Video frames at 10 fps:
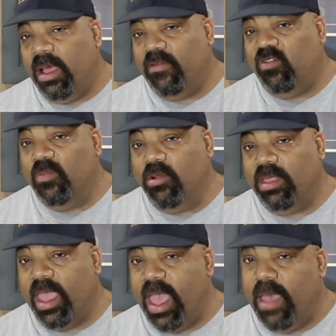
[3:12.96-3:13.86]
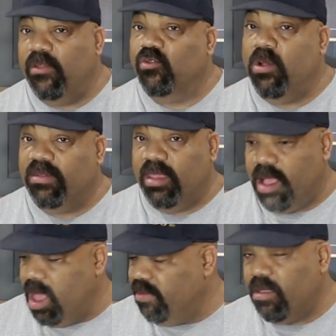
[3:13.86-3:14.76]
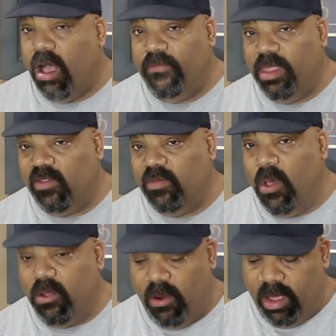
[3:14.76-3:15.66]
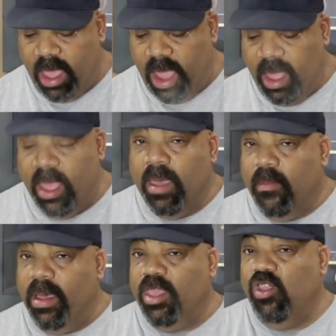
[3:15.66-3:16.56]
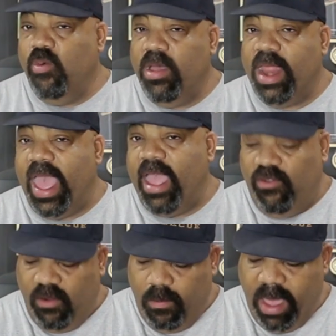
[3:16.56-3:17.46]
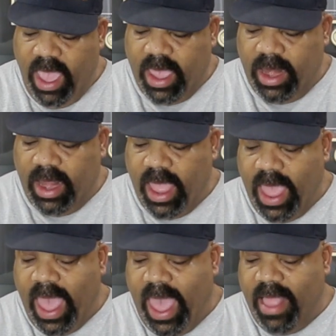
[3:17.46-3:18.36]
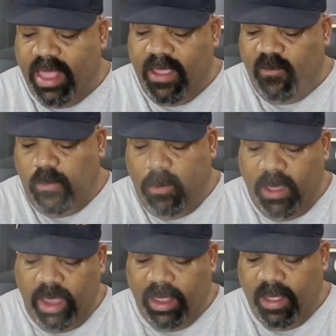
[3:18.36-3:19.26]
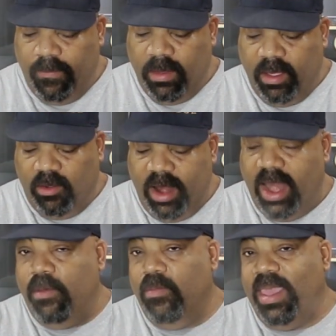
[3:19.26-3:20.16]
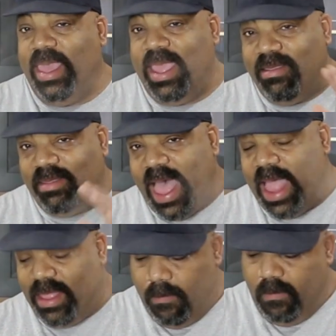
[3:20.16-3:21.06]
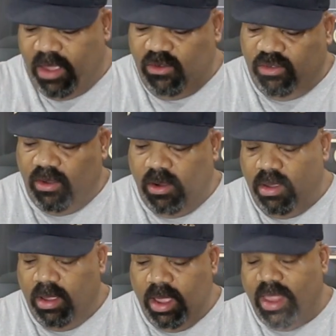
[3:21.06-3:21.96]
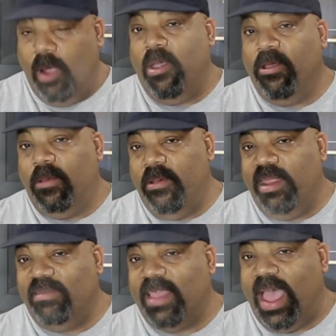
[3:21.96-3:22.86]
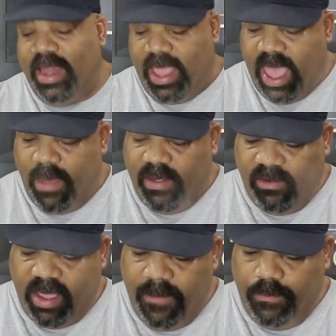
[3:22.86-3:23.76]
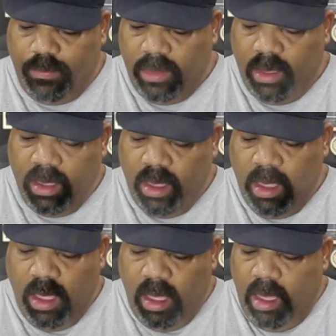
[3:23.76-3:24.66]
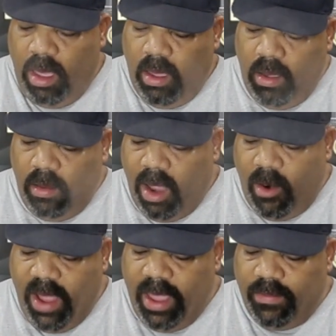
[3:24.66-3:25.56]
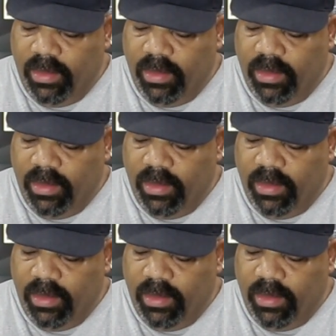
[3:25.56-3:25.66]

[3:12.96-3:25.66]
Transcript: smoked cabbage once it comes off of the smoker, okay? But you would add your bacon at this point so that it would be inside the mixture that we're going to put inside the cabbage, okay? Well, all right.